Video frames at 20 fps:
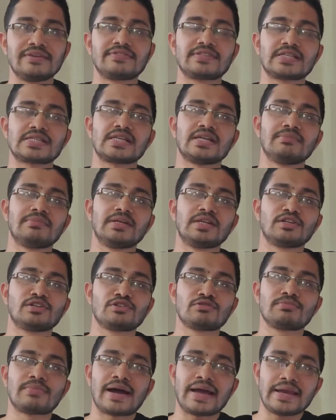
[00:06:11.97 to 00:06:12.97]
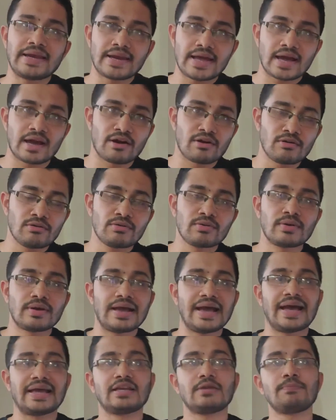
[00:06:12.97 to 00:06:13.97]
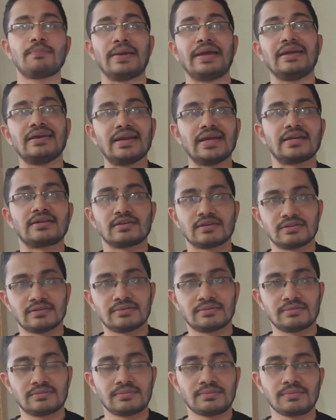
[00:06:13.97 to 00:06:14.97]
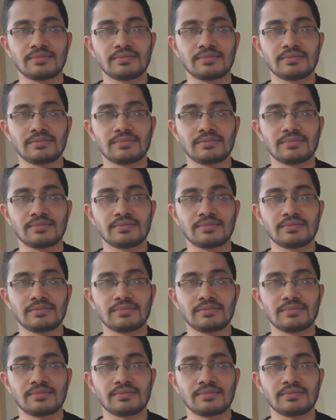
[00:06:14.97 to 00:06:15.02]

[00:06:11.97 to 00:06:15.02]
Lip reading: gives us an ability to buy now and pay later.